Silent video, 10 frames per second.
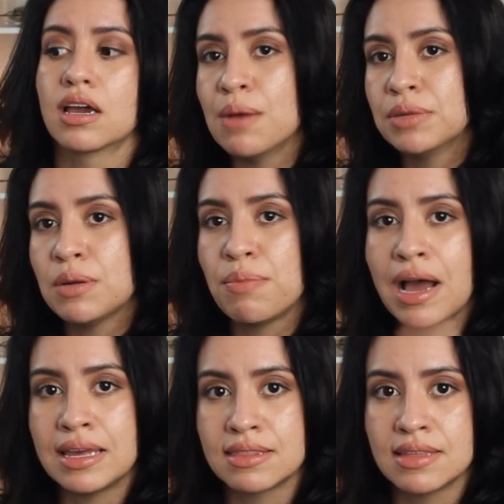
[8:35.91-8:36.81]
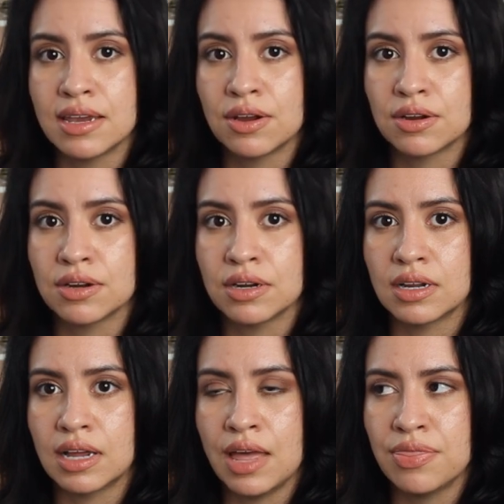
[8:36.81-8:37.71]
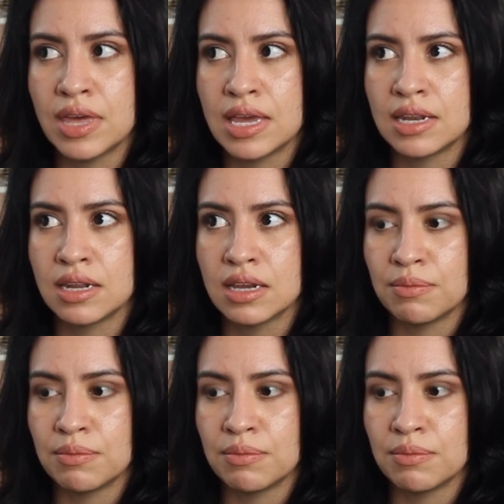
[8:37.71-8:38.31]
I'm gonna buy it there and then